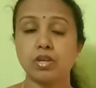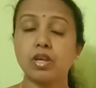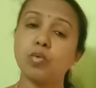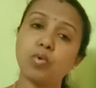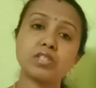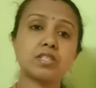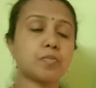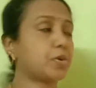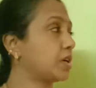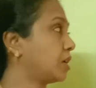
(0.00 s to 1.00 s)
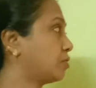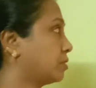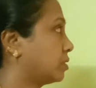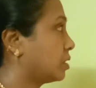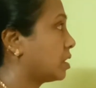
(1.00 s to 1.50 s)
What's a pronoun?
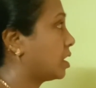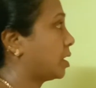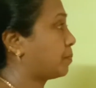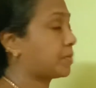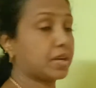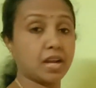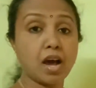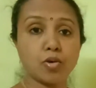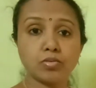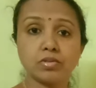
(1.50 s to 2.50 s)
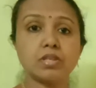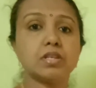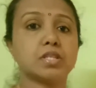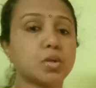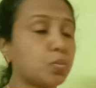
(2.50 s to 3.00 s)
A pronoun is
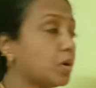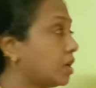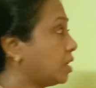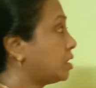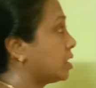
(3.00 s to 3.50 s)
a word